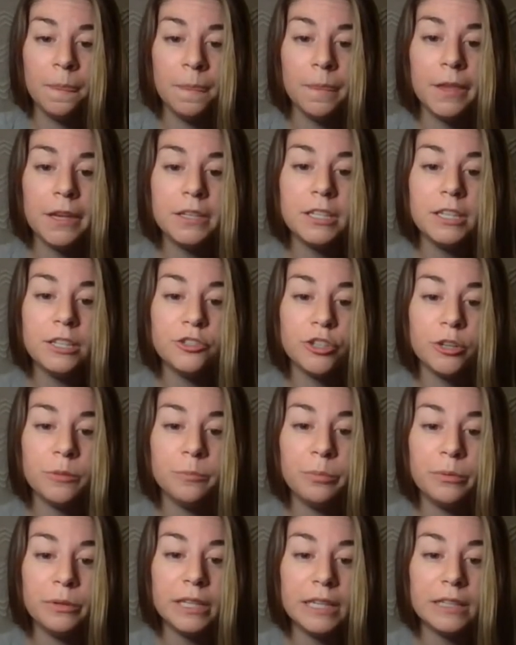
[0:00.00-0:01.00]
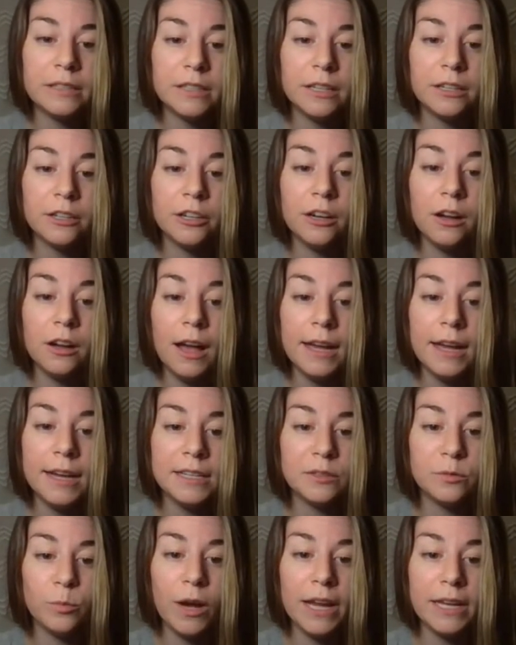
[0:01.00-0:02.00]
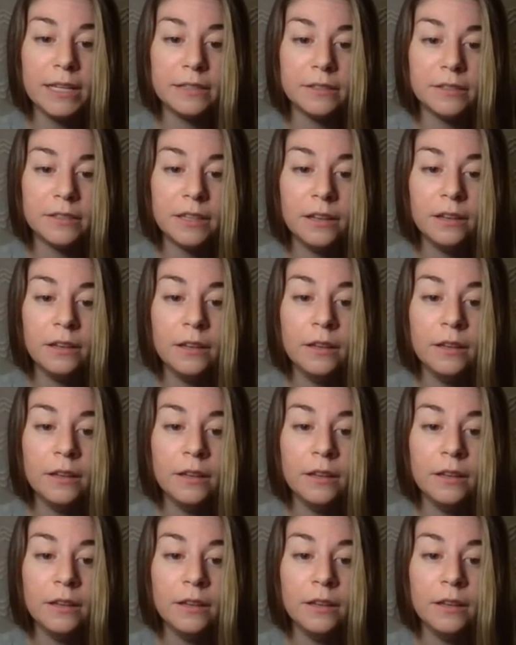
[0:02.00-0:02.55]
The teacher blinked and her eyes widened.